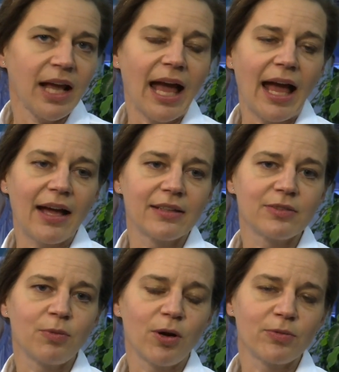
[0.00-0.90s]
And
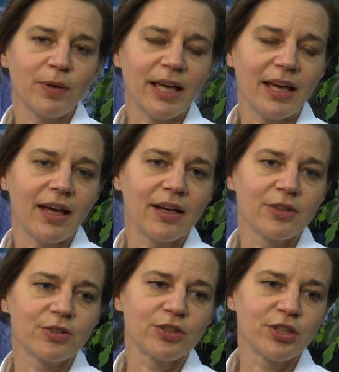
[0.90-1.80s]
what we
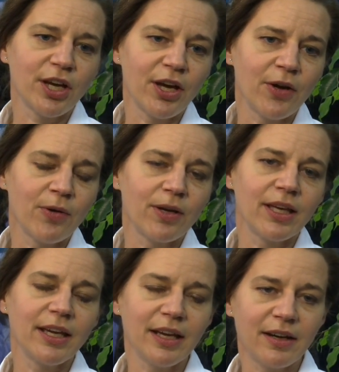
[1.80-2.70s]
could show
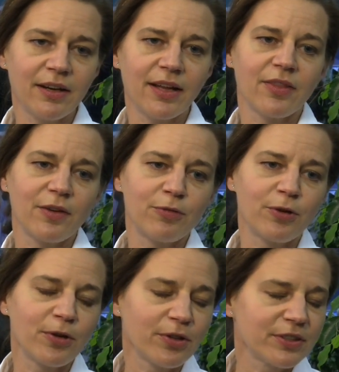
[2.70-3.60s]
here in the
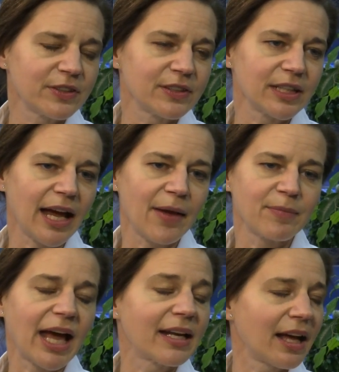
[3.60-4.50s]
first
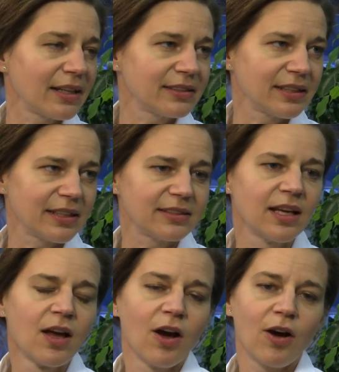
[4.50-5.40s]
analysis
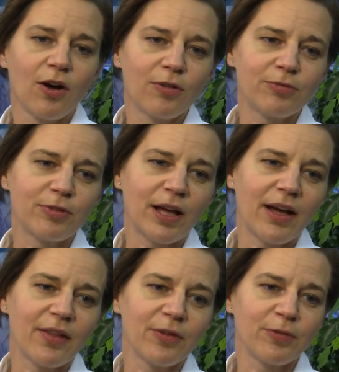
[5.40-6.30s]
of
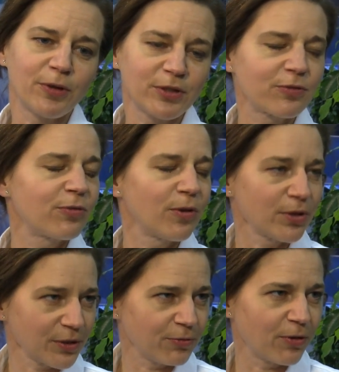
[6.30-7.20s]
the first
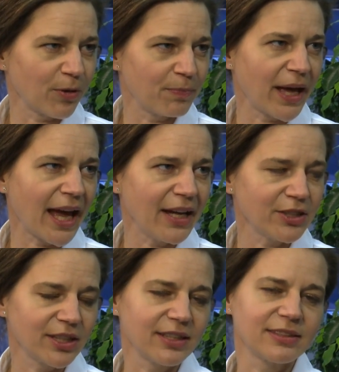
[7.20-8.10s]
44
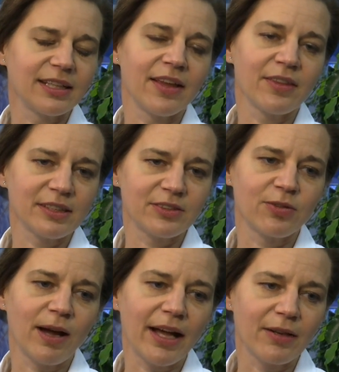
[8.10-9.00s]
patients in this
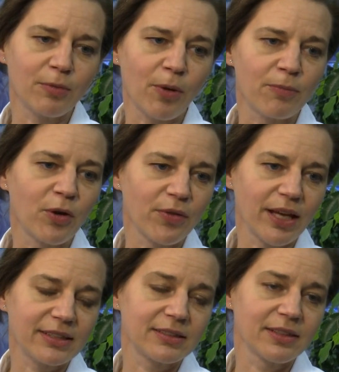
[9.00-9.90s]
trial, were more
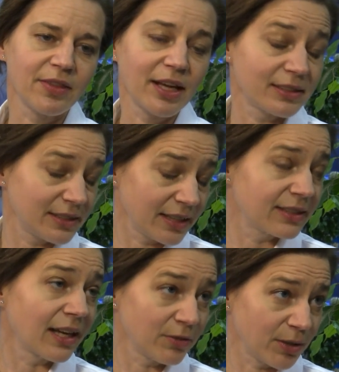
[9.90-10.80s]
than
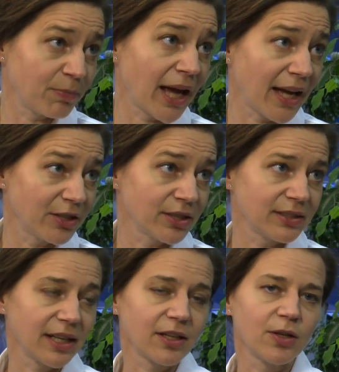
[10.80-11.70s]
600
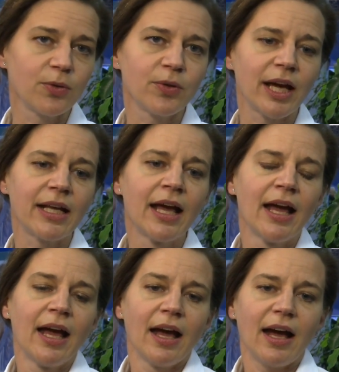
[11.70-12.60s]
patients included,
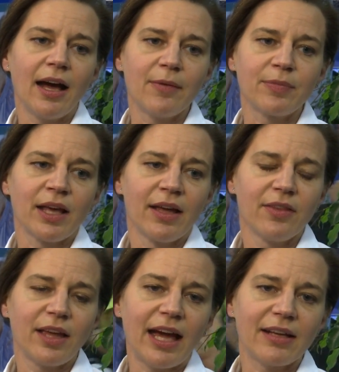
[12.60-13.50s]

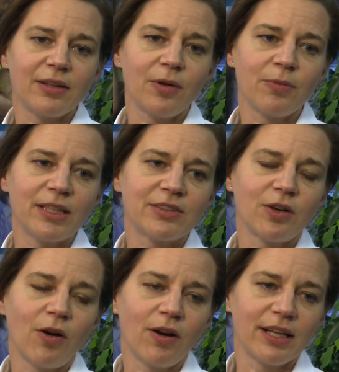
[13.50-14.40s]
that we
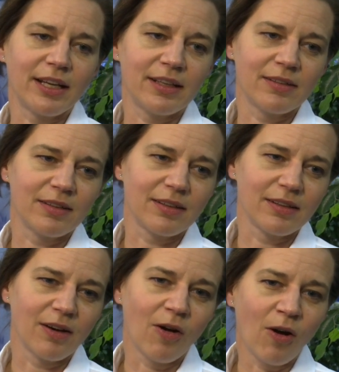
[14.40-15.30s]
saw in
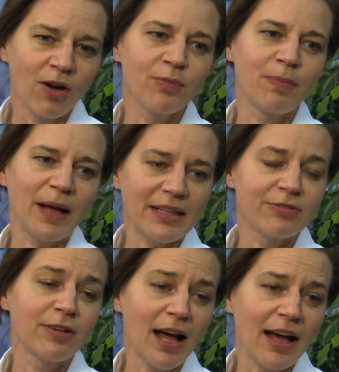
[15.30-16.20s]
all but
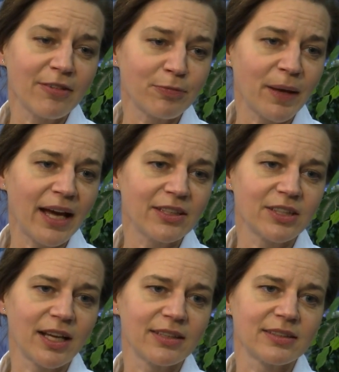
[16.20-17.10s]
5
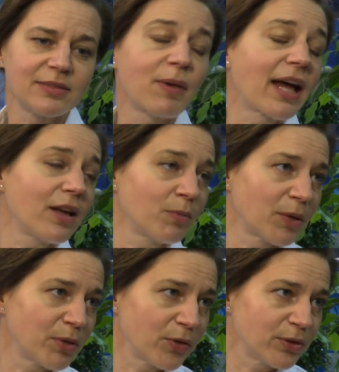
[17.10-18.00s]
patients myeloma
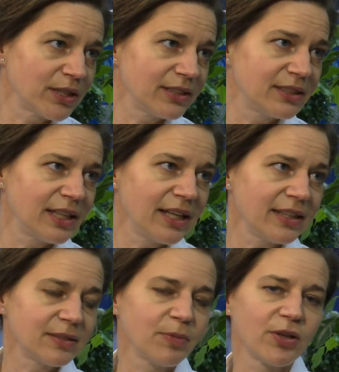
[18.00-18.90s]
bone
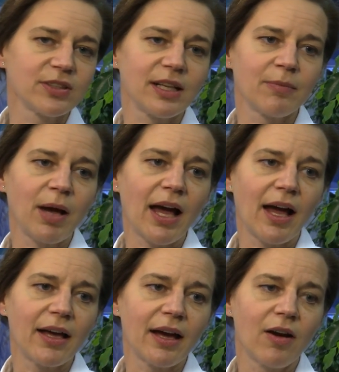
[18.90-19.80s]
disease, mostly
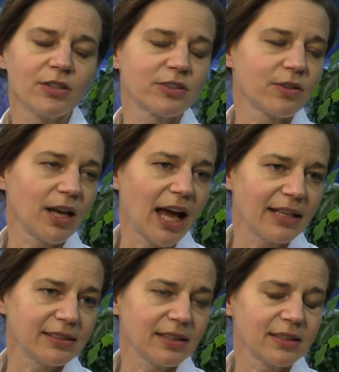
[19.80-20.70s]
by
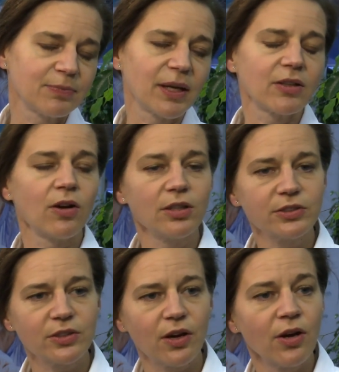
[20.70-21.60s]
osteolysis, but
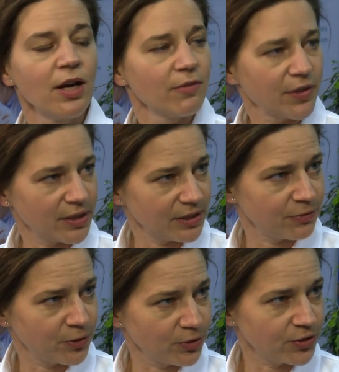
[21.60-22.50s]
also with a
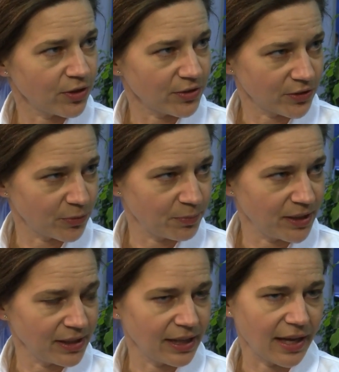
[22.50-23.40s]
diffuse
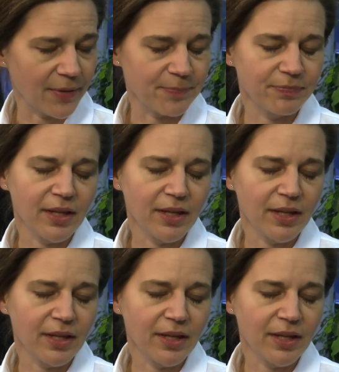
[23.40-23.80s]
osteopenia.